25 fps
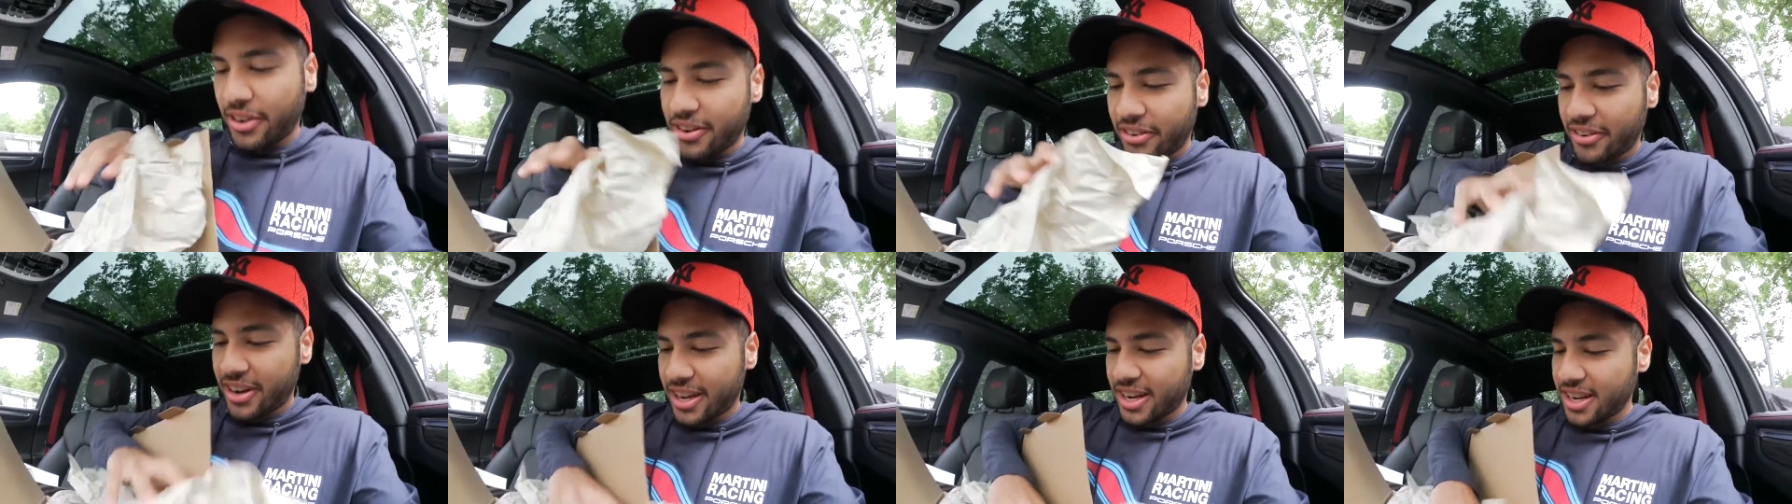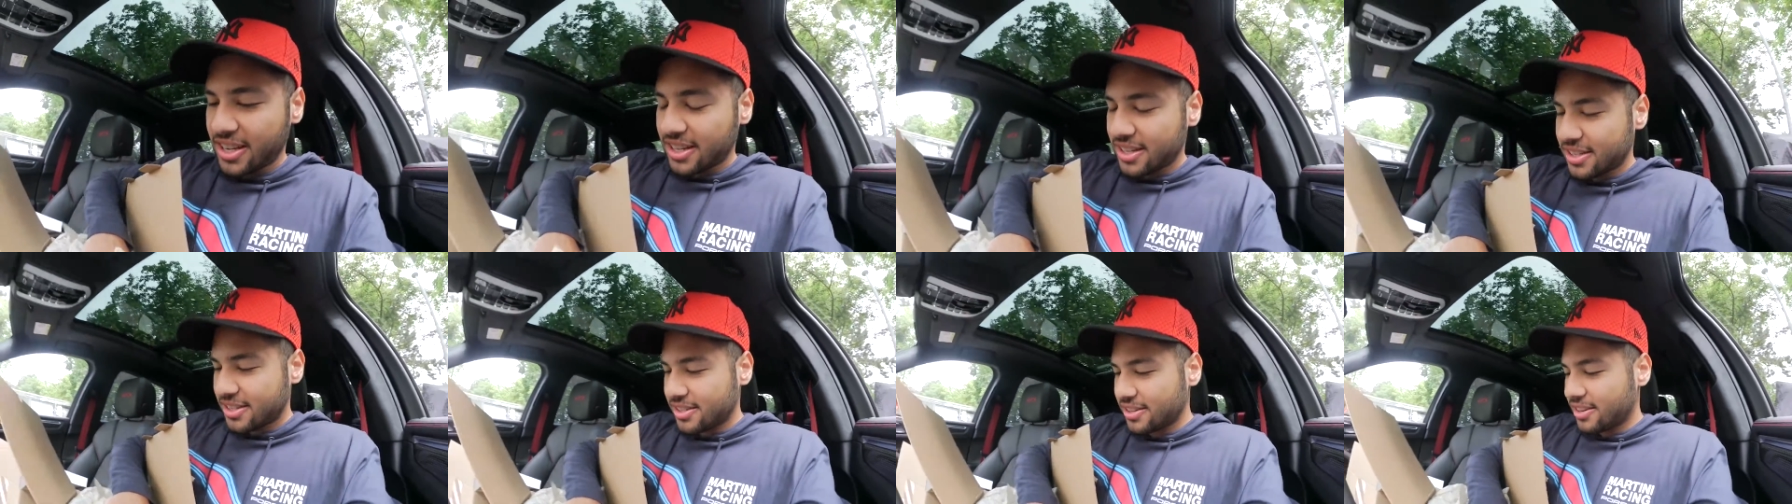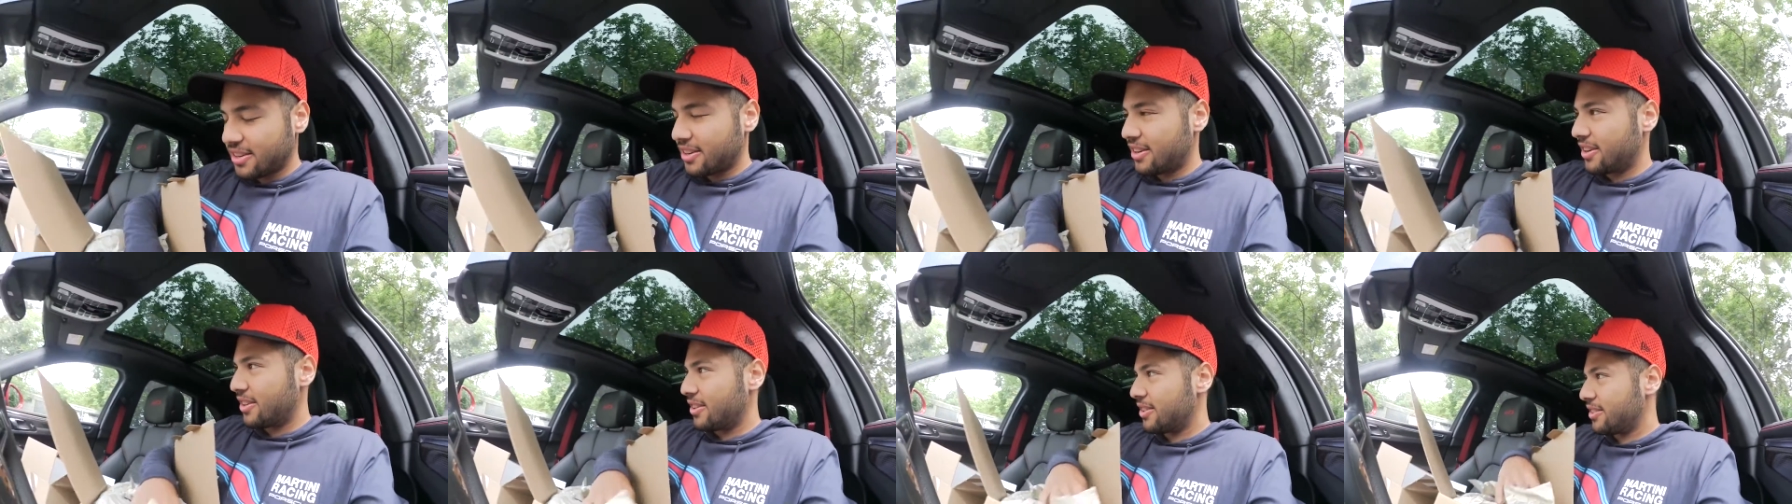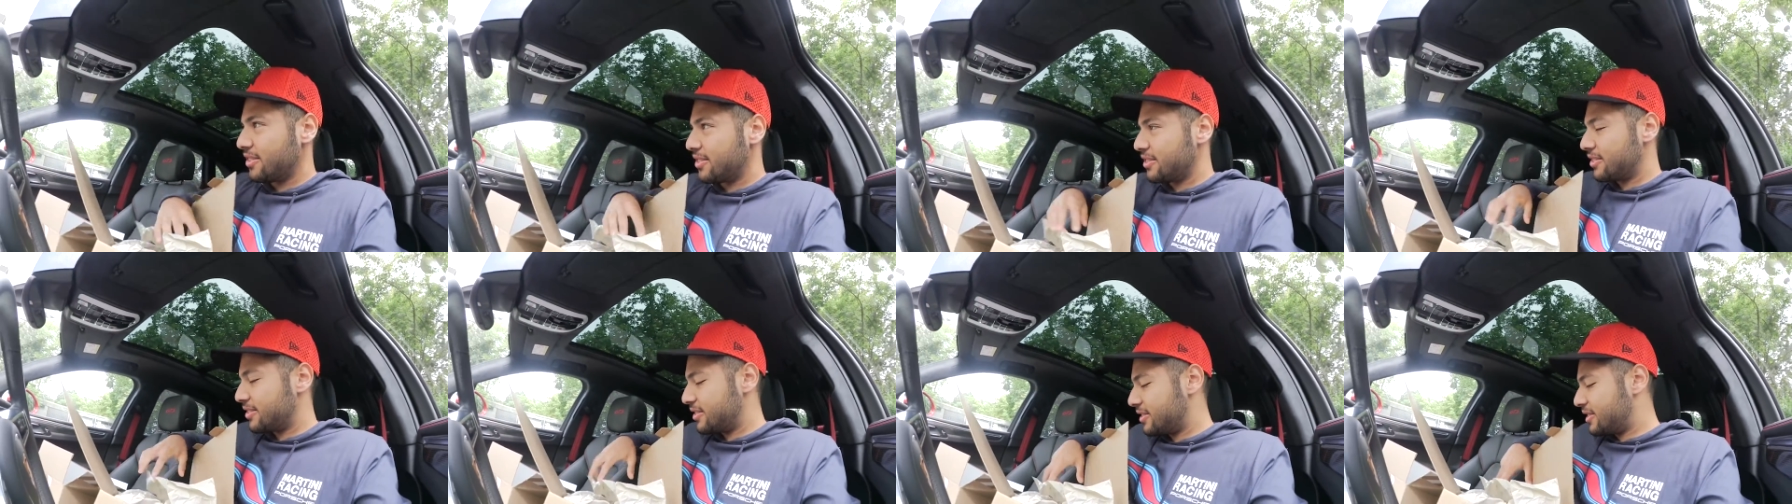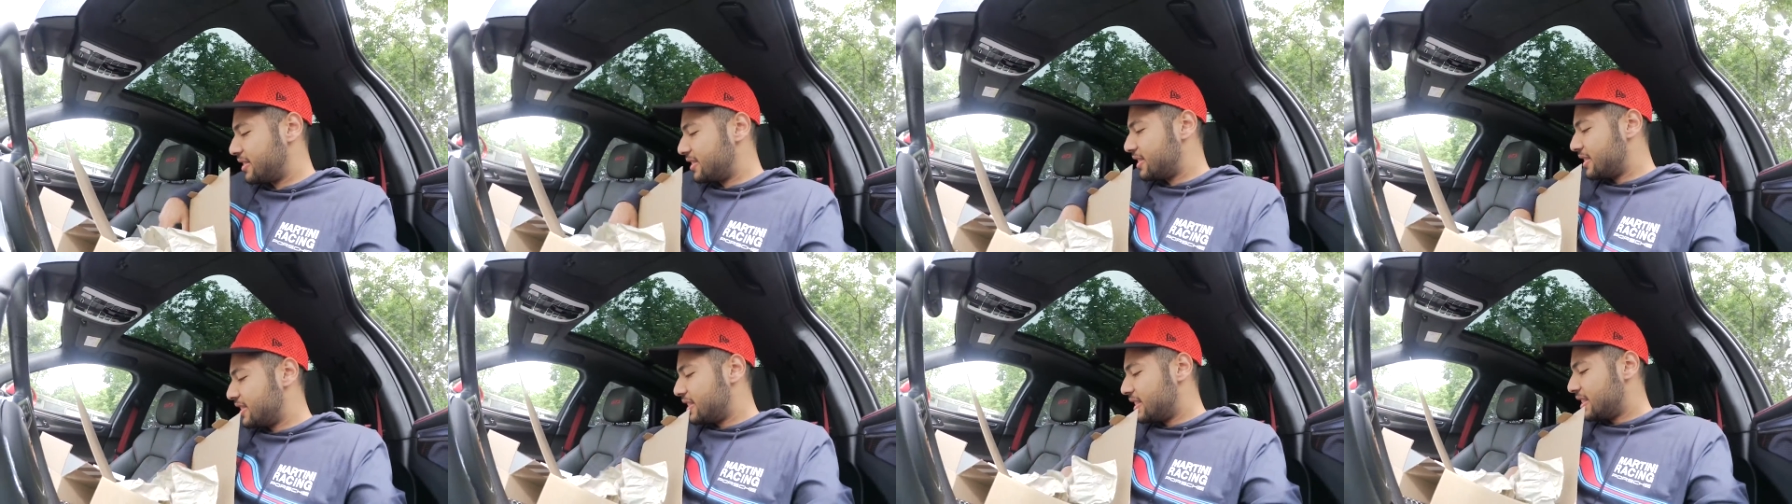regret it
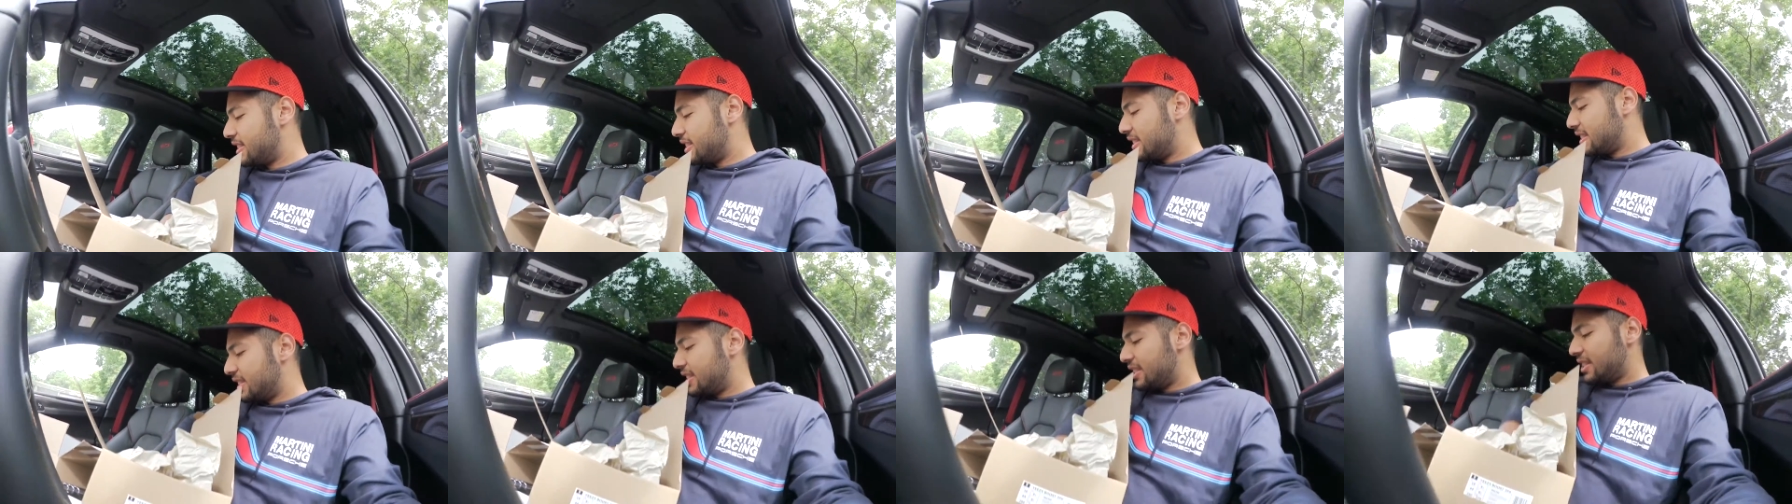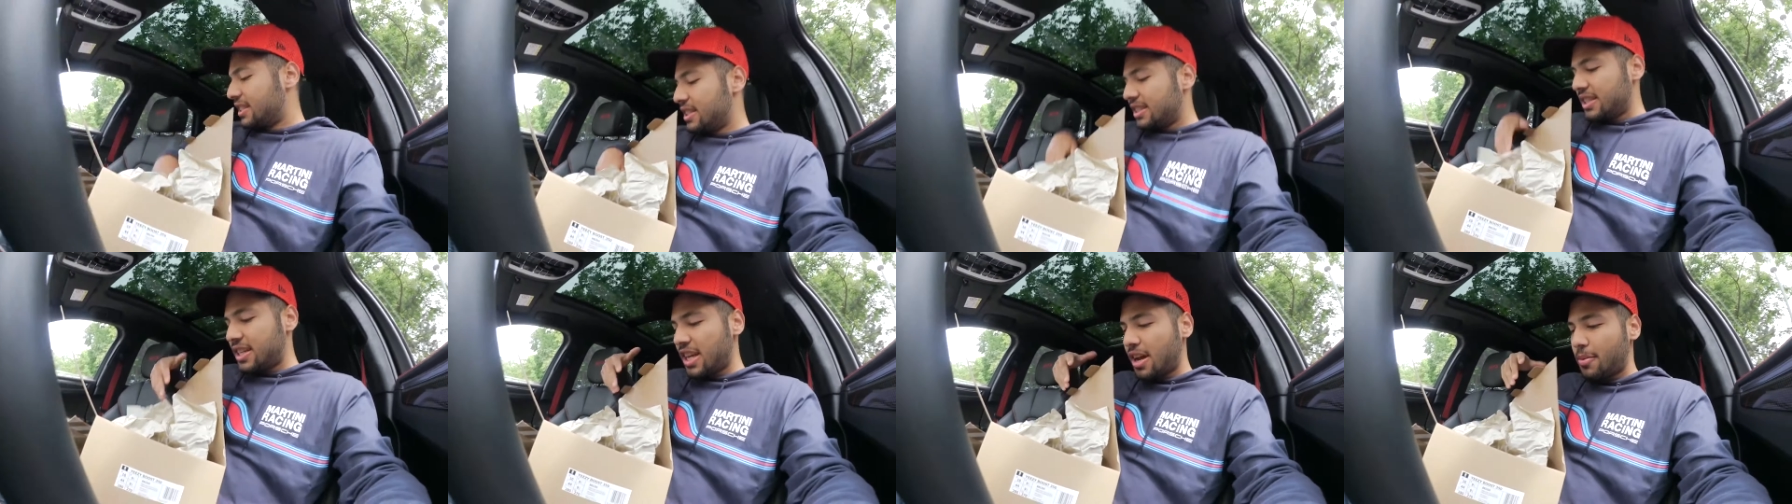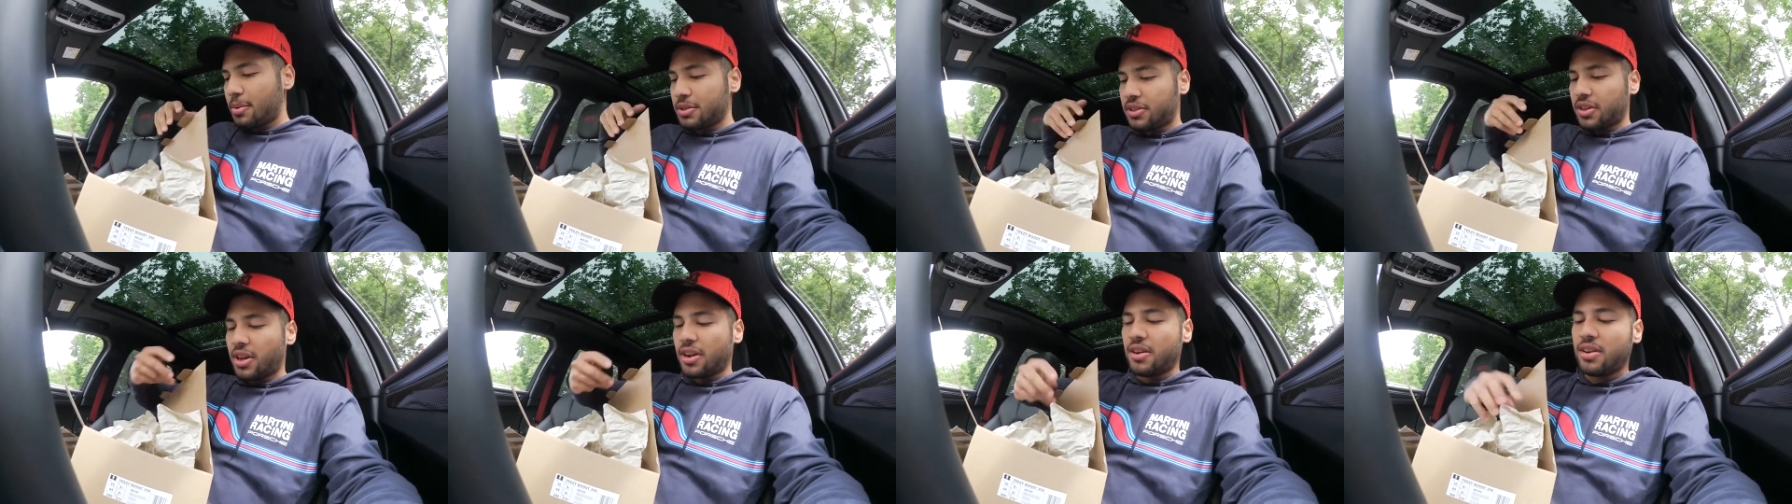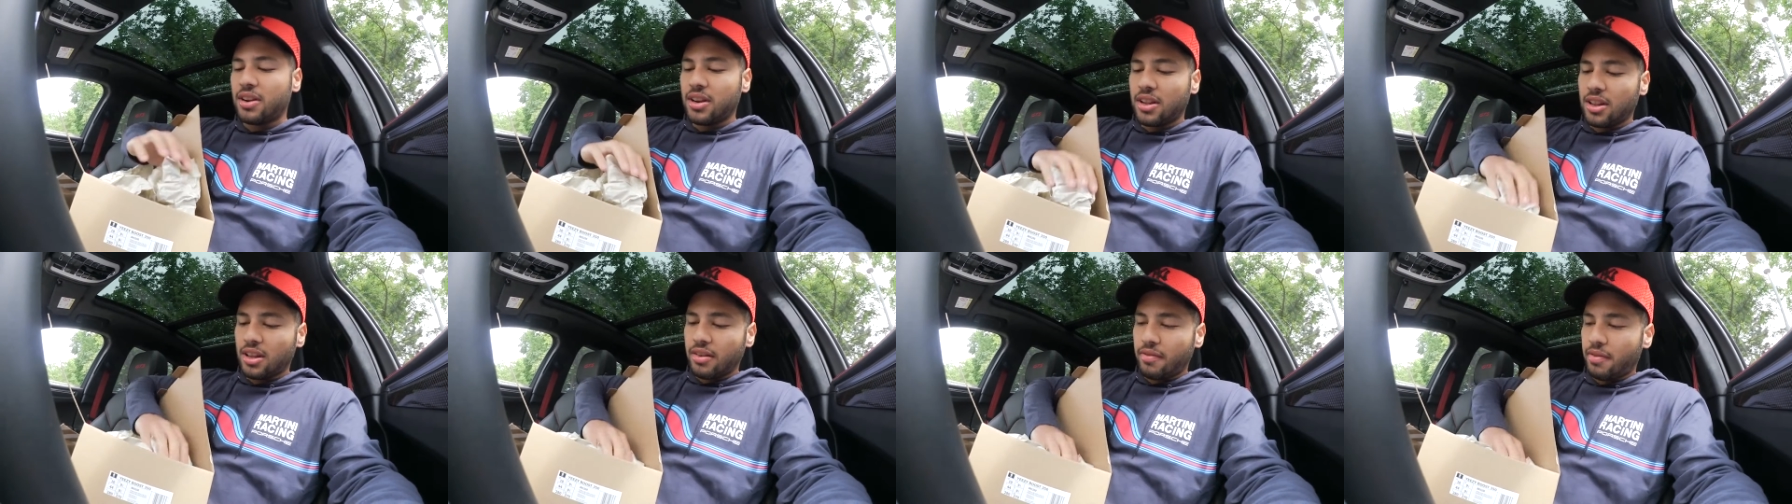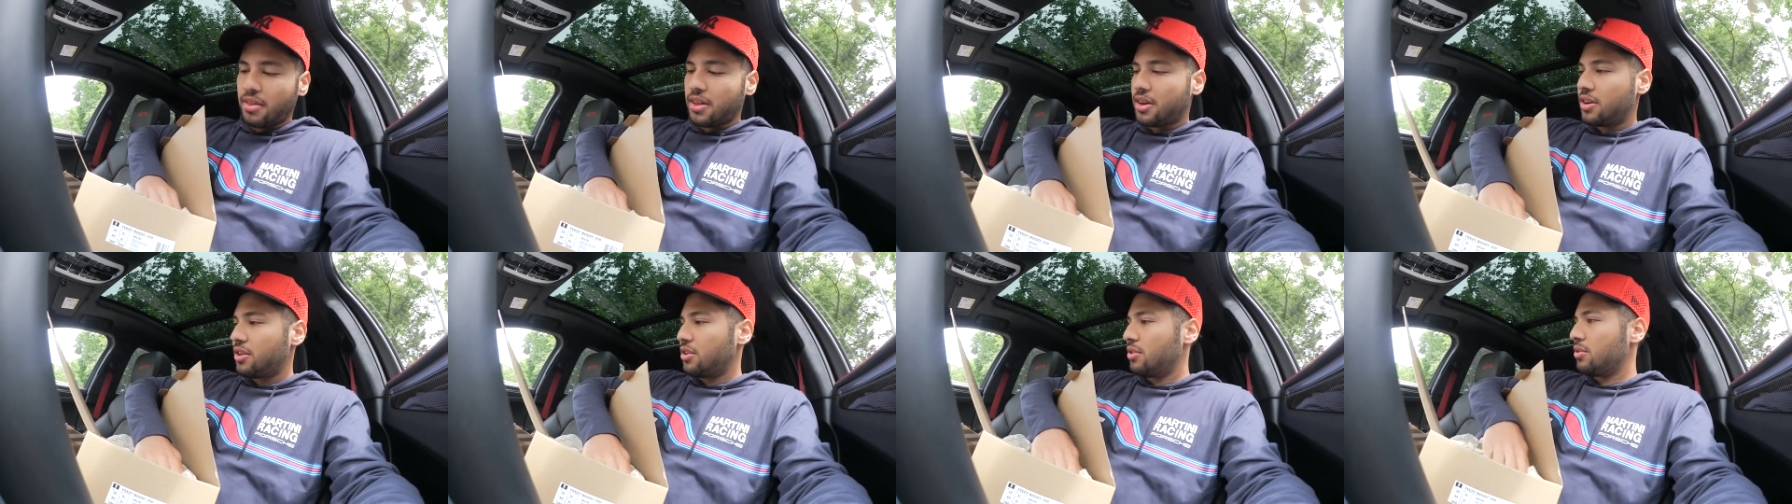so yeah but I really
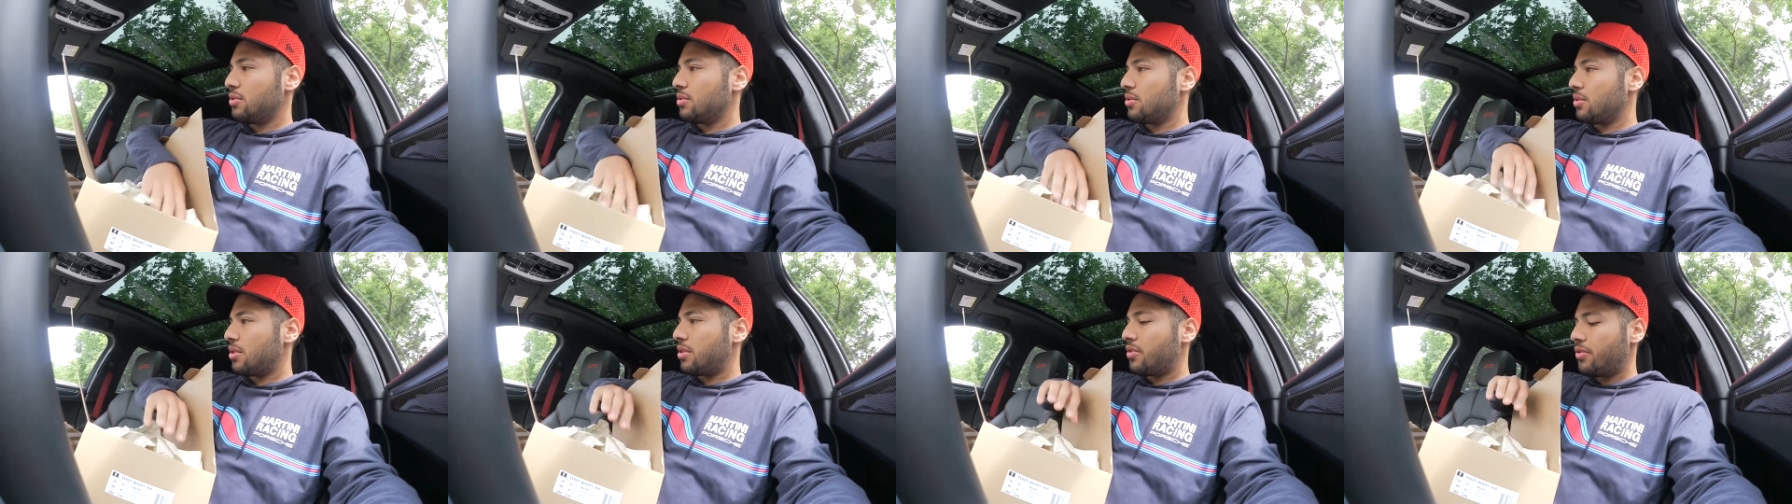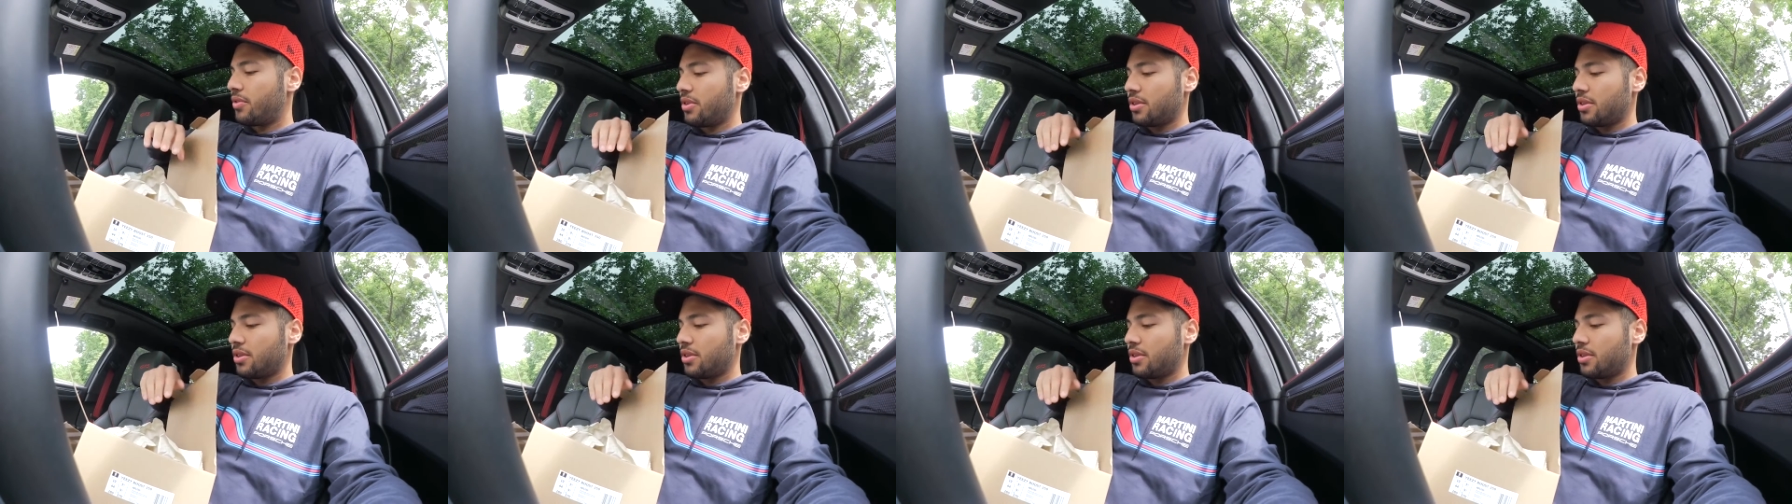love the new